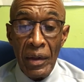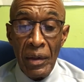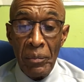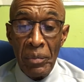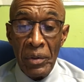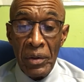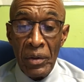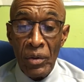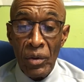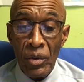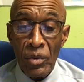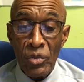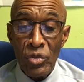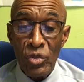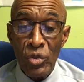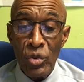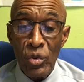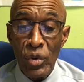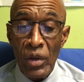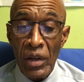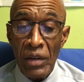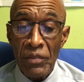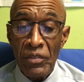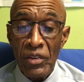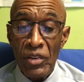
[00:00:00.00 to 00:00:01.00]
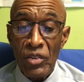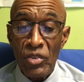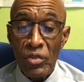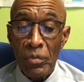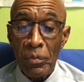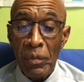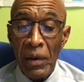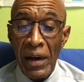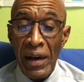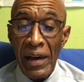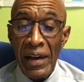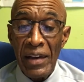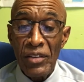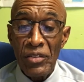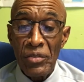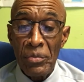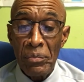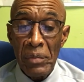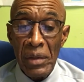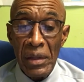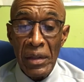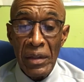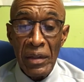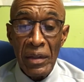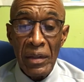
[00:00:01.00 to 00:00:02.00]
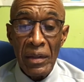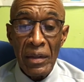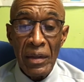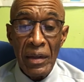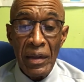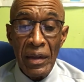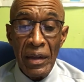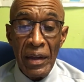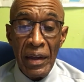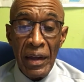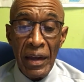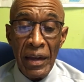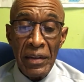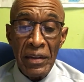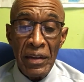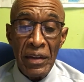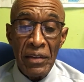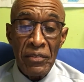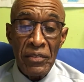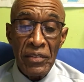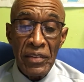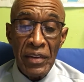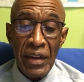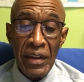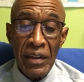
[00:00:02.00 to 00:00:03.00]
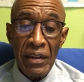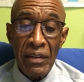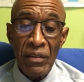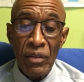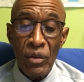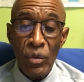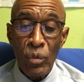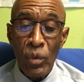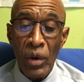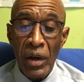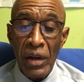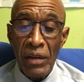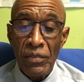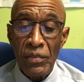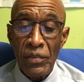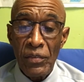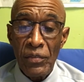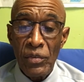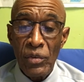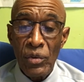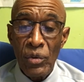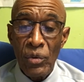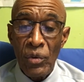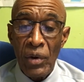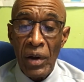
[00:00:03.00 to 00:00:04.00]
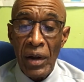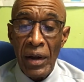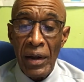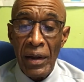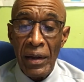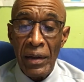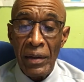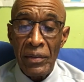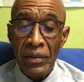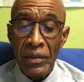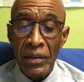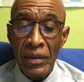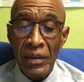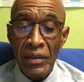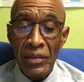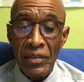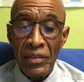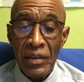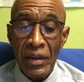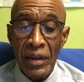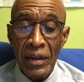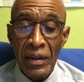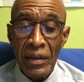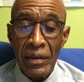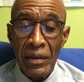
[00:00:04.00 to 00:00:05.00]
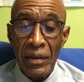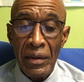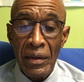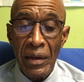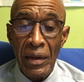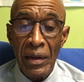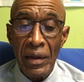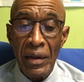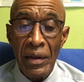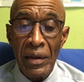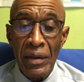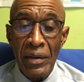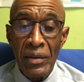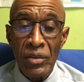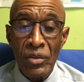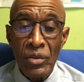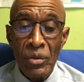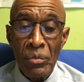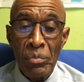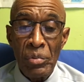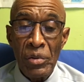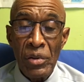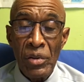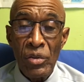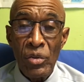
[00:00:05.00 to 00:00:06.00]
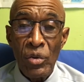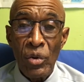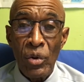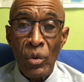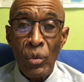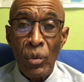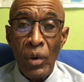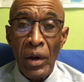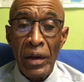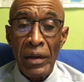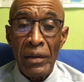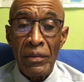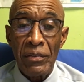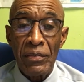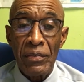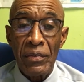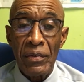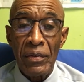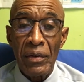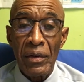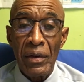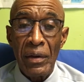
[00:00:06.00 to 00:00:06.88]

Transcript: because you have despised me and have taken the wife of Uriah the Hittite to be your wife."